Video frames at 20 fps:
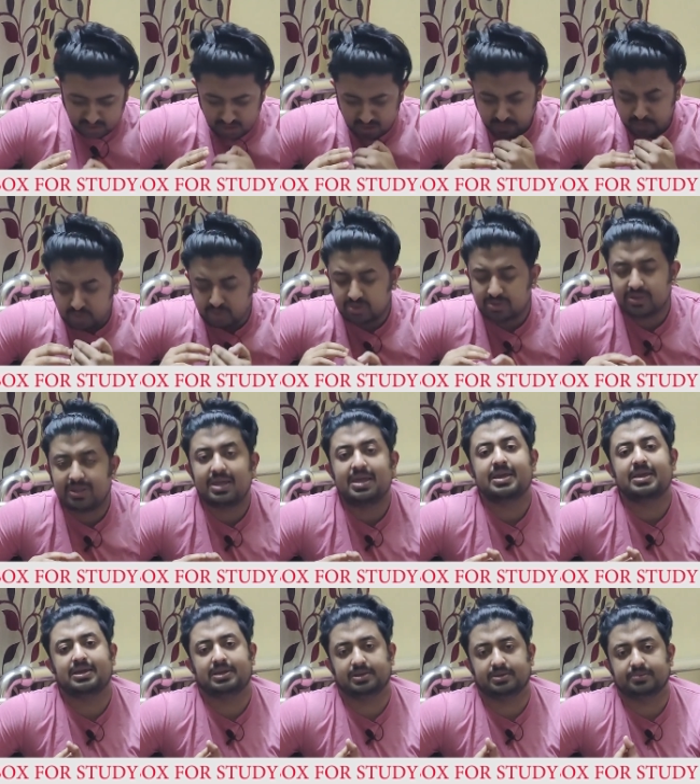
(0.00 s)
You have to
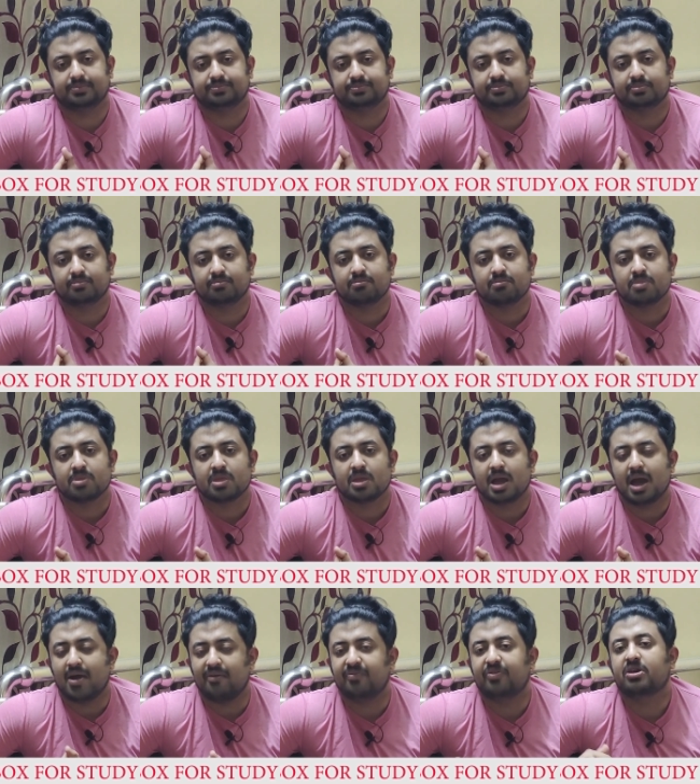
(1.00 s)
think
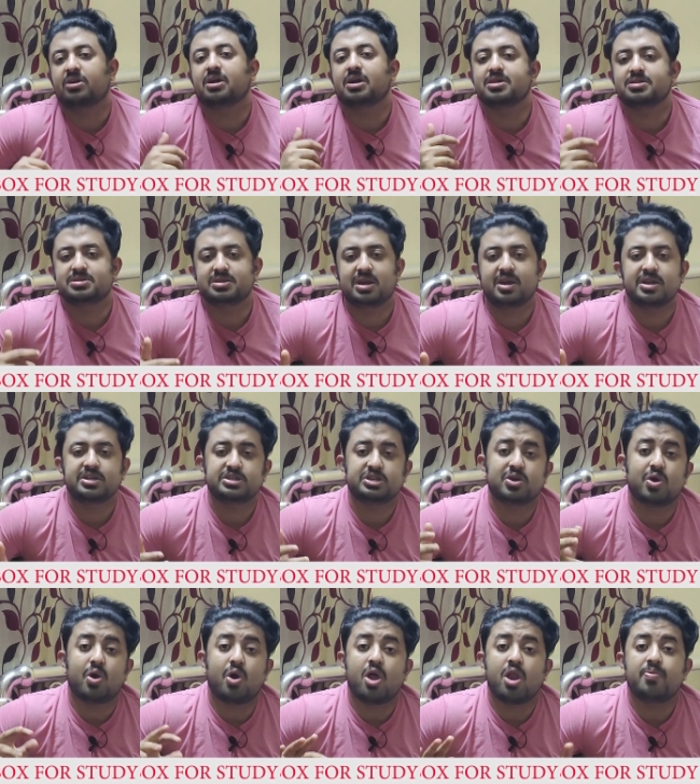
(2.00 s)
after
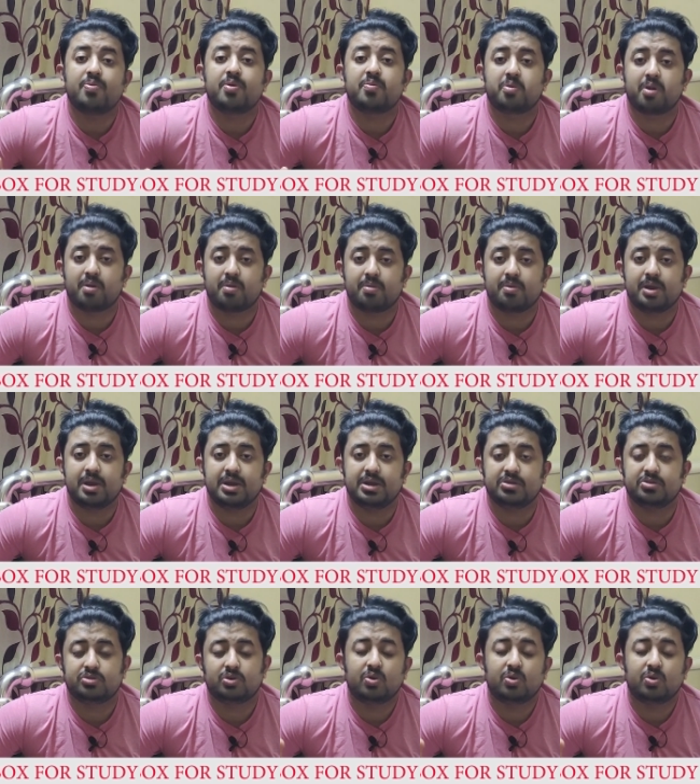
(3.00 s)
consideration all of the probability.